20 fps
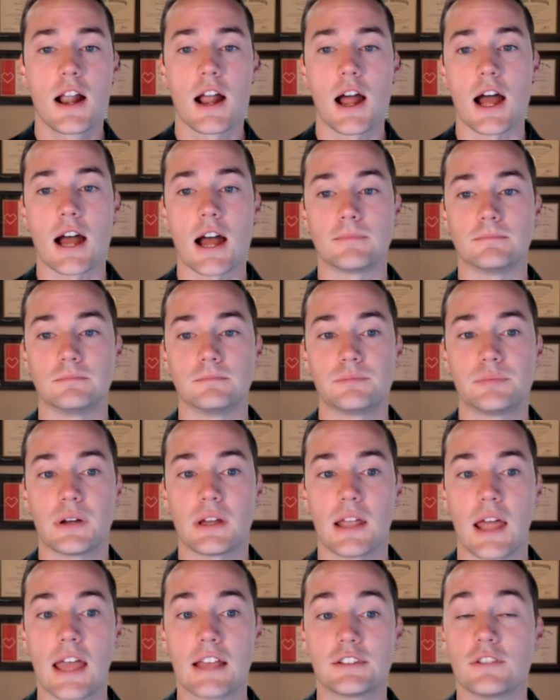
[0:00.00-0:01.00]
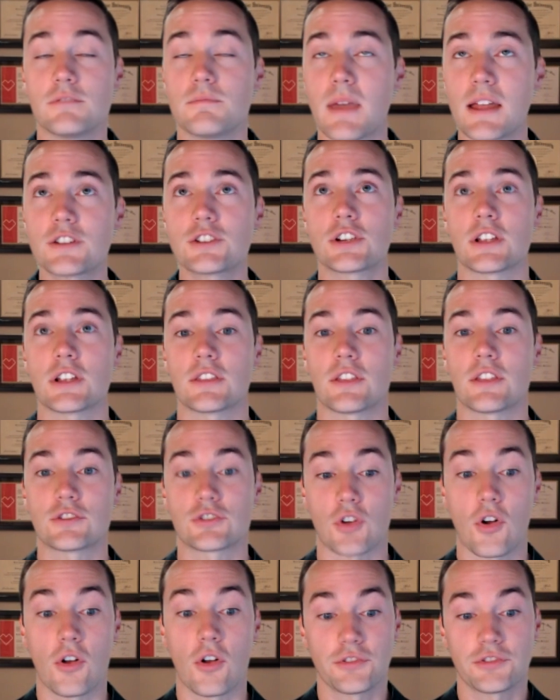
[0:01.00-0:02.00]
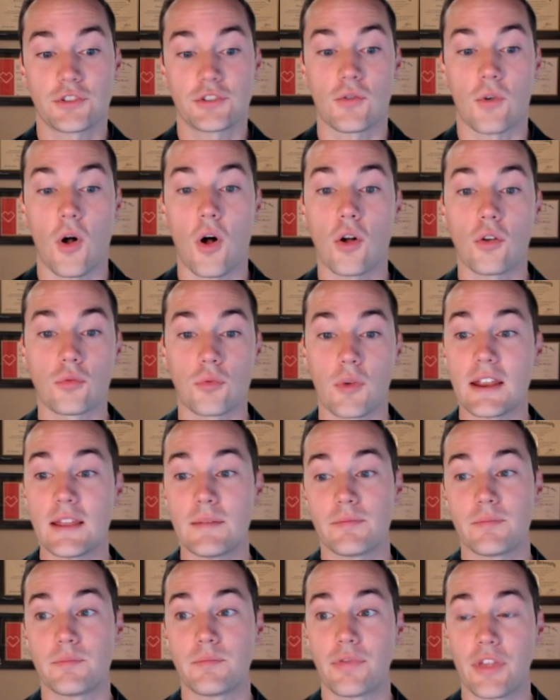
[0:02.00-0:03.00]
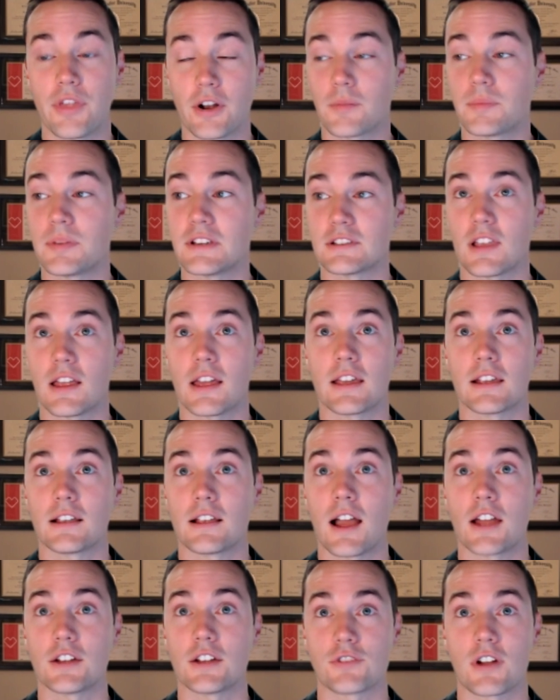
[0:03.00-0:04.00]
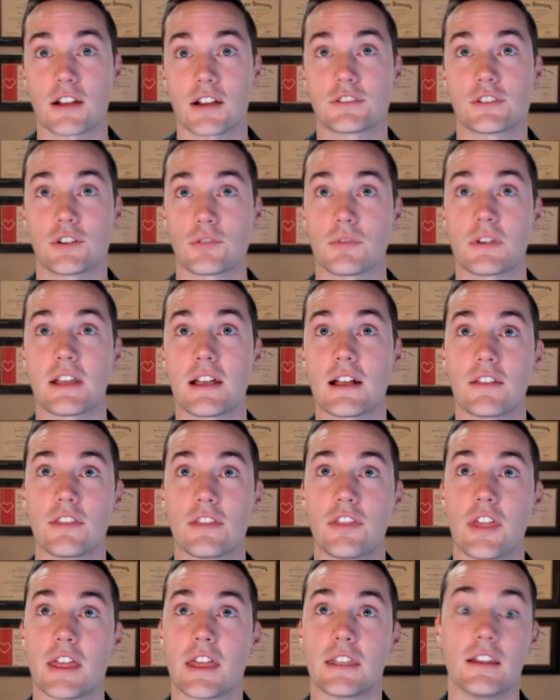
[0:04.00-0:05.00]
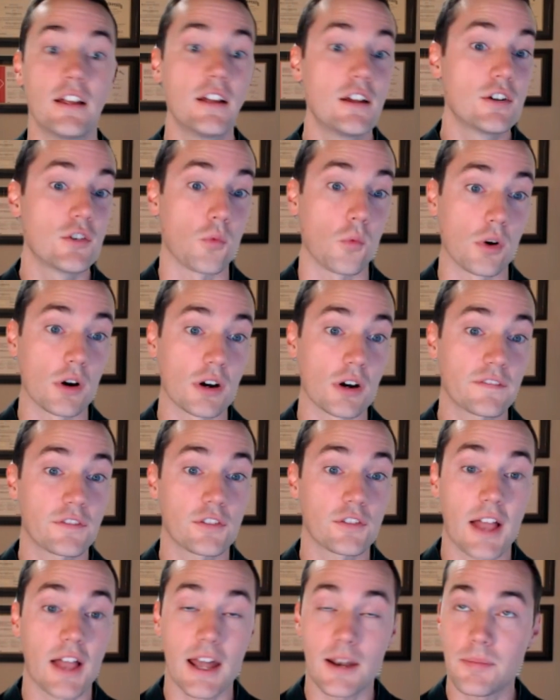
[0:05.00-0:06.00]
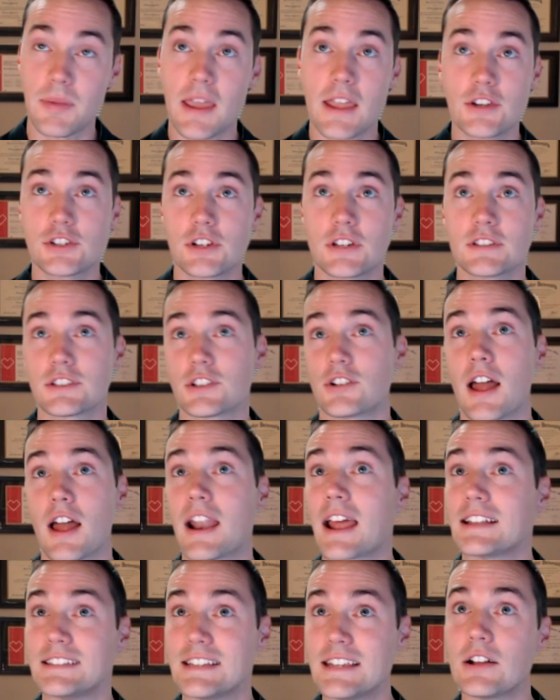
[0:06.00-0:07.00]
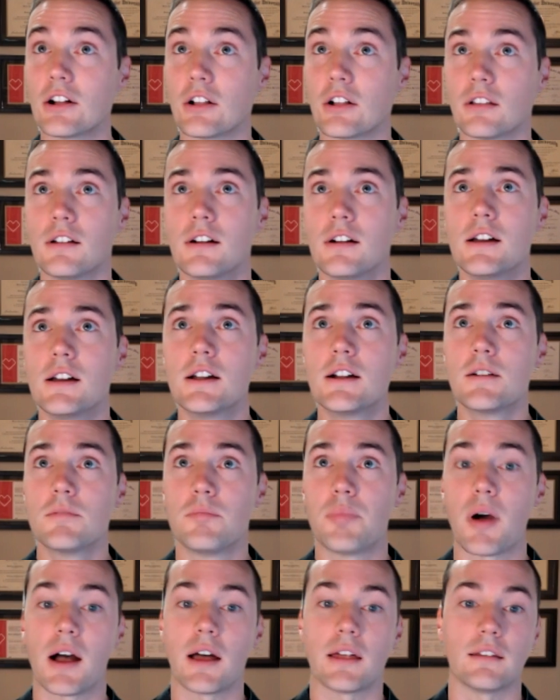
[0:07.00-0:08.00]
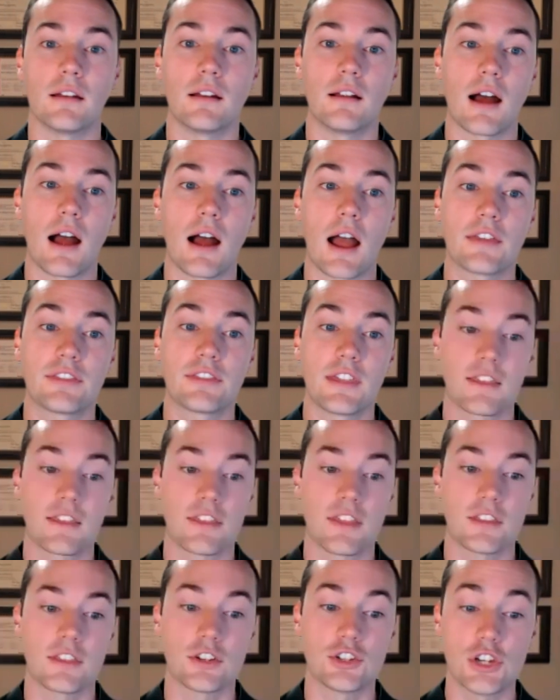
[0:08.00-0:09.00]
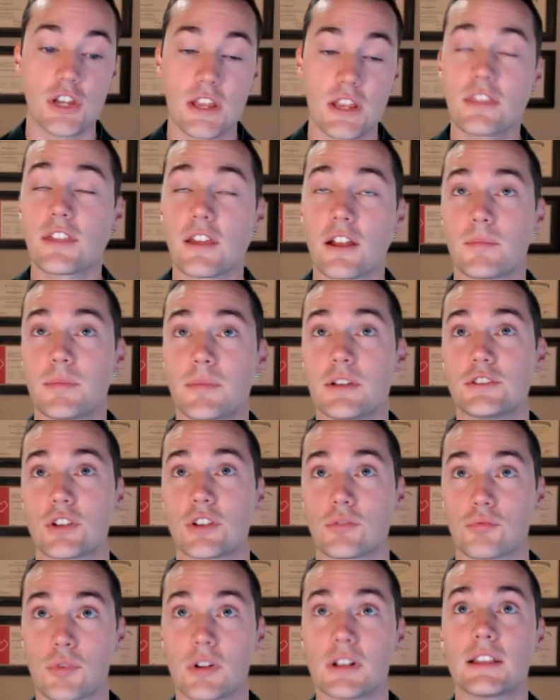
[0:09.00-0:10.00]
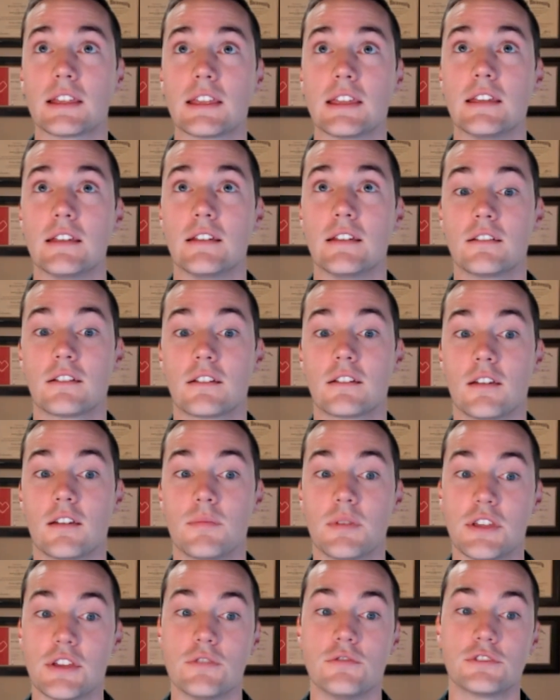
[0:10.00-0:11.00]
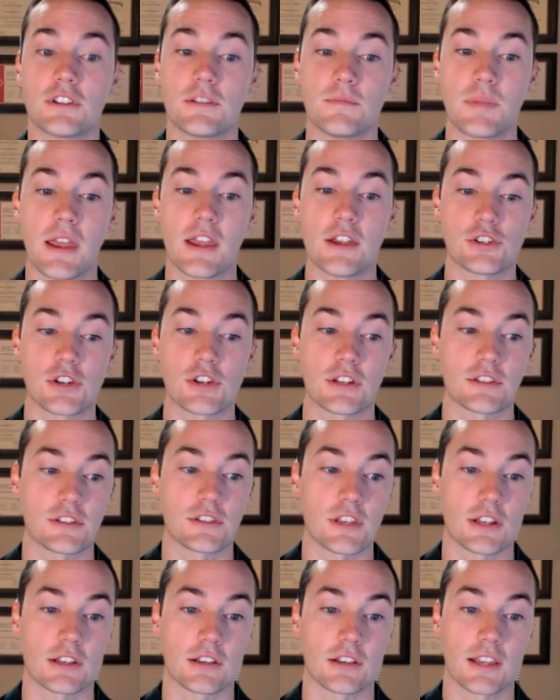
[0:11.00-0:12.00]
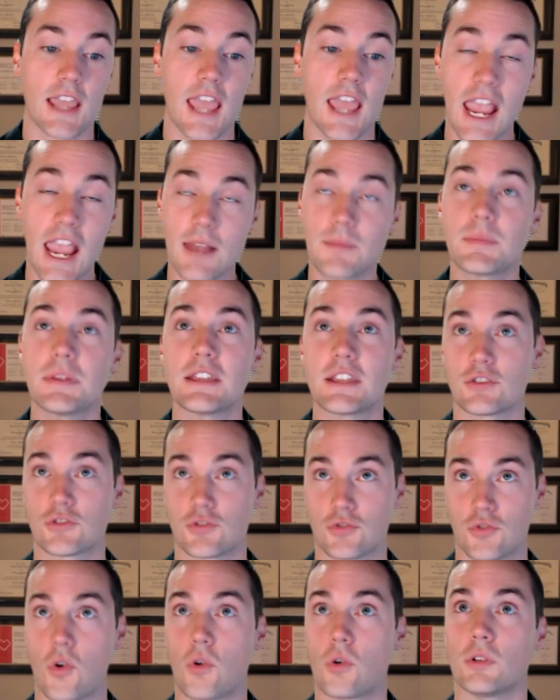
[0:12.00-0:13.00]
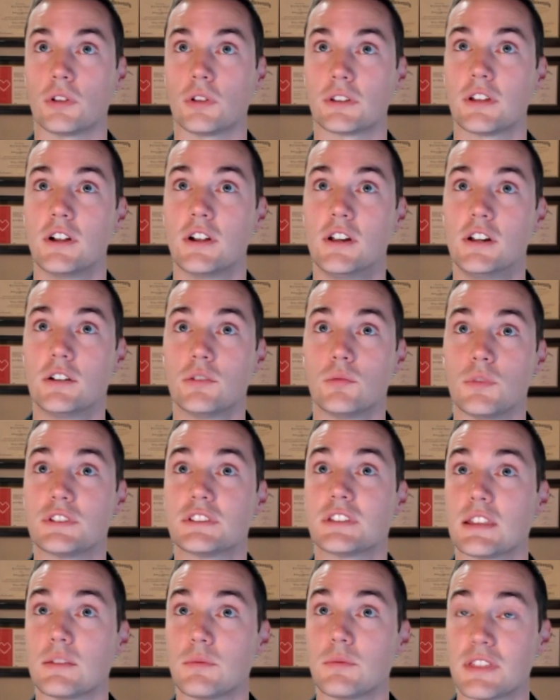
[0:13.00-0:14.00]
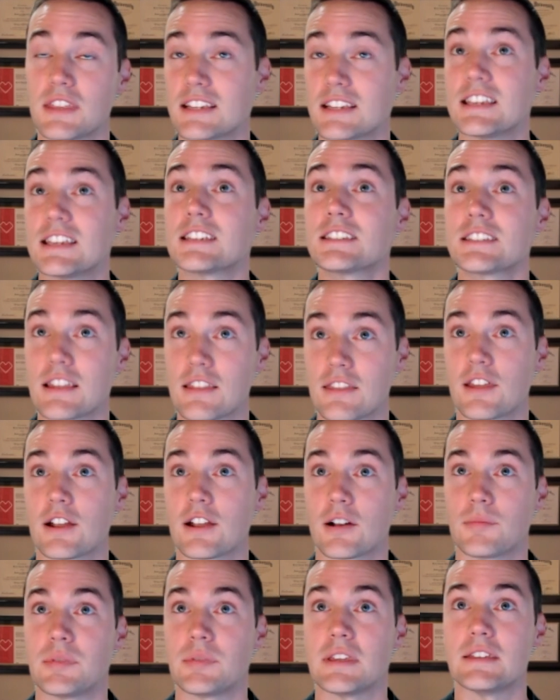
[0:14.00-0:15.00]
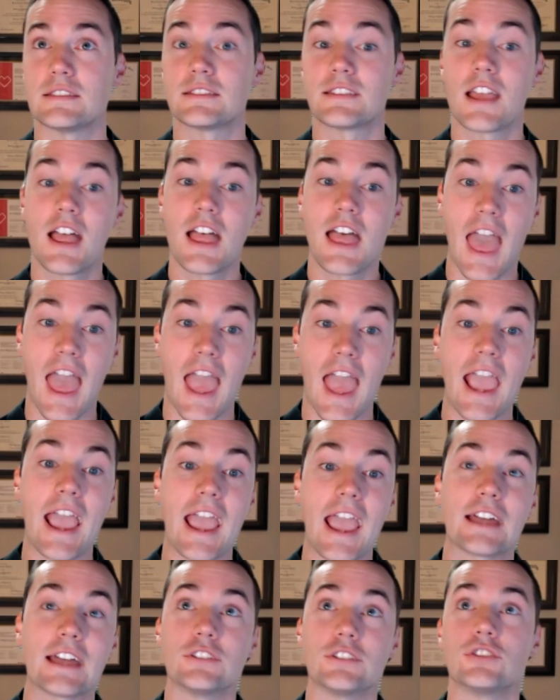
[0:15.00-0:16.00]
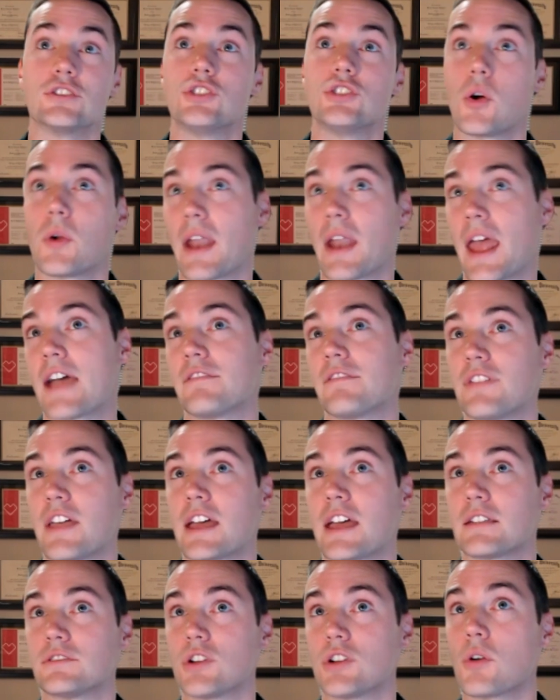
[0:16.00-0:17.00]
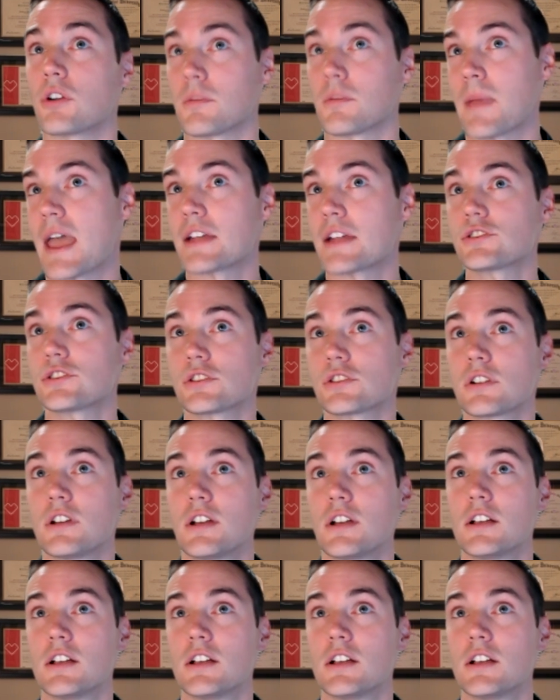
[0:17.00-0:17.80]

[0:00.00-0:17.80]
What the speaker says: But as you mentioned, there's also already therapies like hydroxyurea that work for a lot of patients. They're not ideal, but I think that the gene therapies are really going to be used in patients that can't be controlled with existing therapies and don't have that donor match.